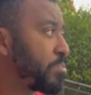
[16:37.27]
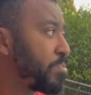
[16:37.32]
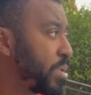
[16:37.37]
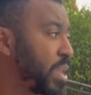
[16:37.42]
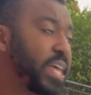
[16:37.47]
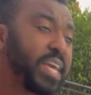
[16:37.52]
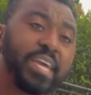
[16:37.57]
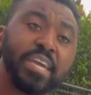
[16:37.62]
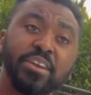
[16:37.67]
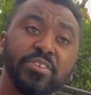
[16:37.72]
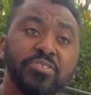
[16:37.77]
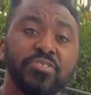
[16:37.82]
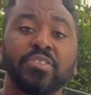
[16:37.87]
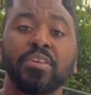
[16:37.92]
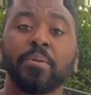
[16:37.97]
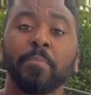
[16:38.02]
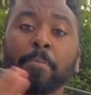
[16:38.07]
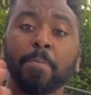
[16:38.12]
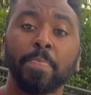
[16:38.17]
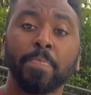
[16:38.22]
please
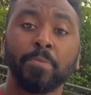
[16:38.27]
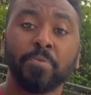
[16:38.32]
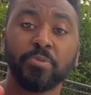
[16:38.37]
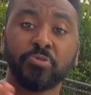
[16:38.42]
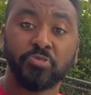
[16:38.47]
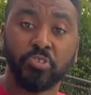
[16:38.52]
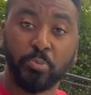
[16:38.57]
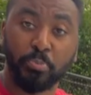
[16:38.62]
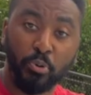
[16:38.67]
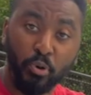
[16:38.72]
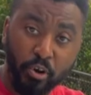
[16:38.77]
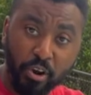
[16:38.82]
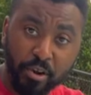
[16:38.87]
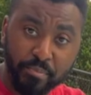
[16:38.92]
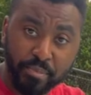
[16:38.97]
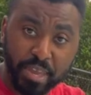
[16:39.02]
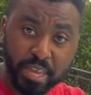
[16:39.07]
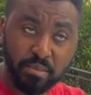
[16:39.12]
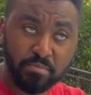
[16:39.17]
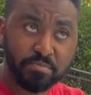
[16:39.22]
support
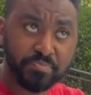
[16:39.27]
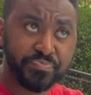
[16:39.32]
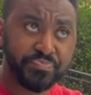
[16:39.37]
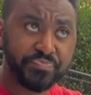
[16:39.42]
me